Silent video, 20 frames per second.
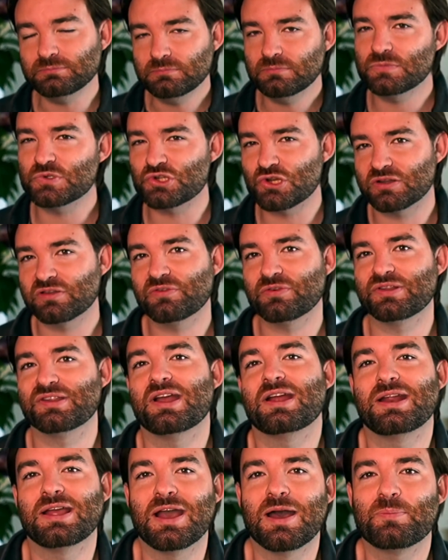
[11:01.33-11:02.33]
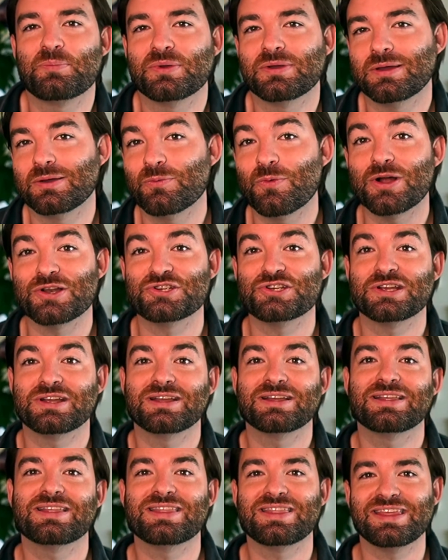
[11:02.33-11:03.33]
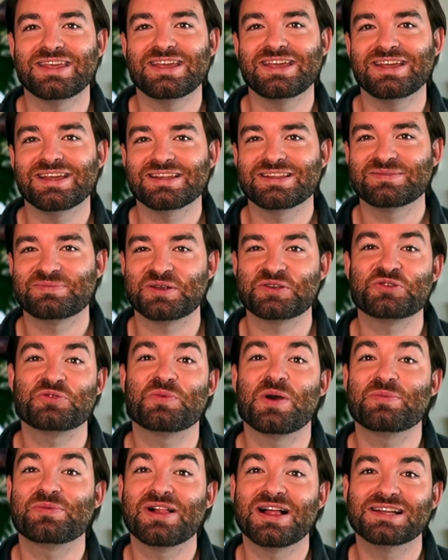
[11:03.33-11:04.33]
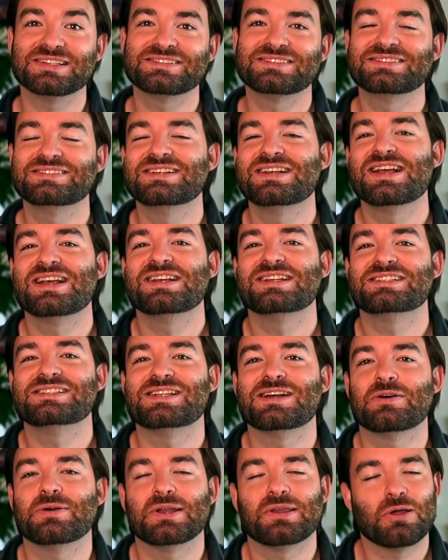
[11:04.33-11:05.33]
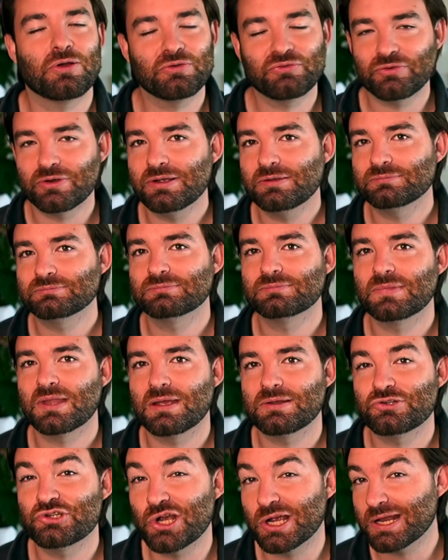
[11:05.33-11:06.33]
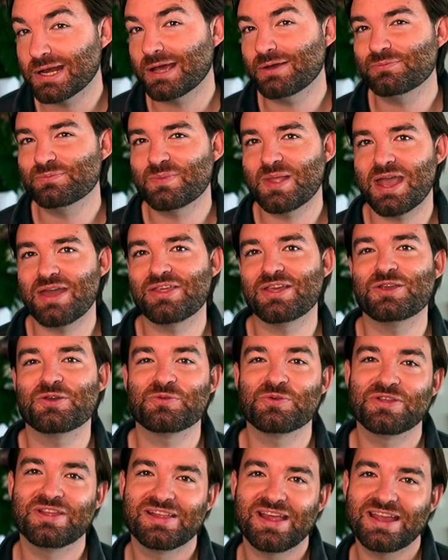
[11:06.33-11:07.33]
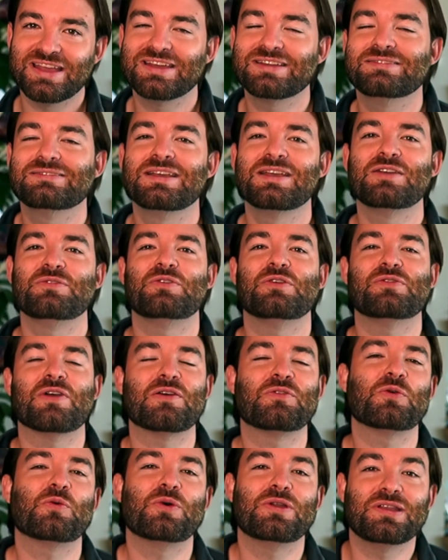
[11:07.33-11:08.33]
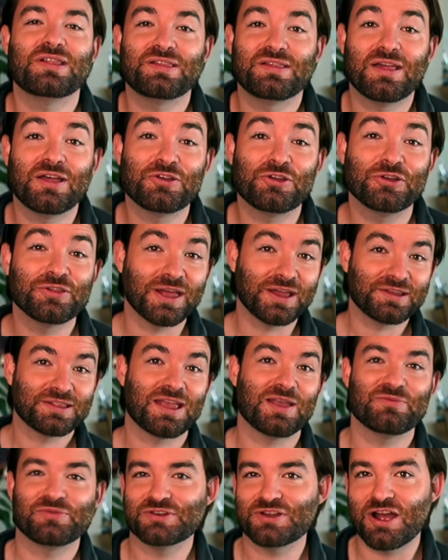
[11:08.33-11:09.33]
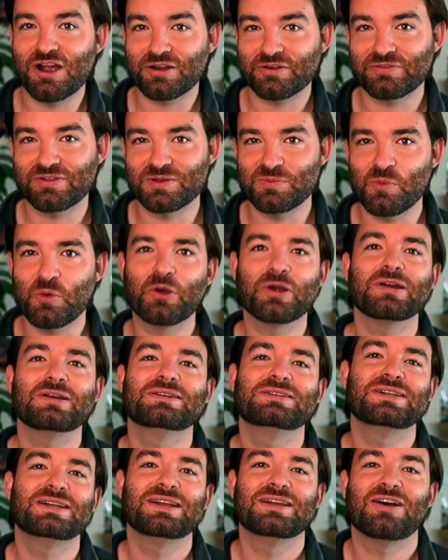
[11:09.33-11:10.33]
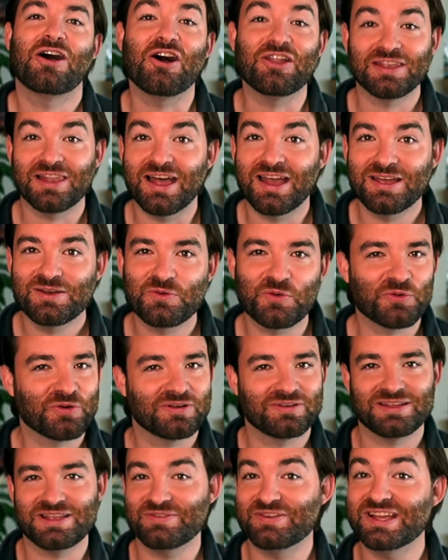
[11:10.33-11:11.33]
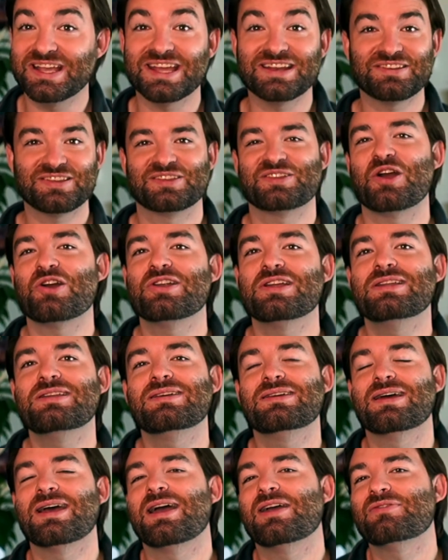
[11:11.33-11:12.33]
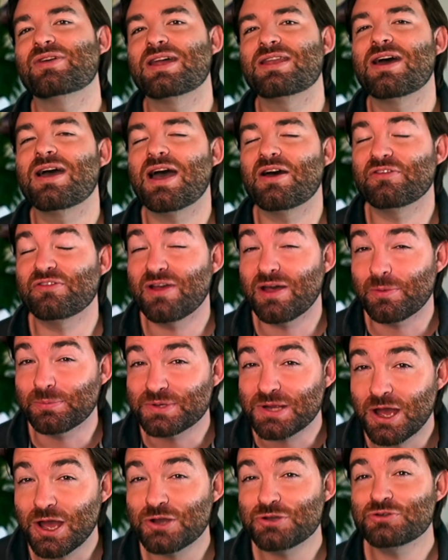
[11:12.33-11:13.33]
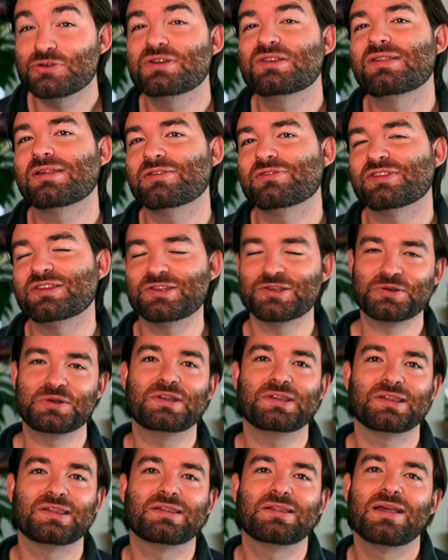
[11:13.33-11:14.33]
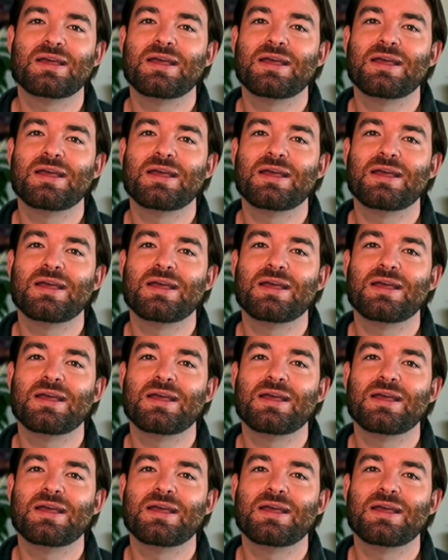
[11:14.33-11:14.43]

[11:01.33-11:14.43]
just for signing up and watching the special web class. So it's all free. Check it out. I think you'll really like it. If you've ever wanted to sell your landscape photography more online or even get started, I've helped hundreds of students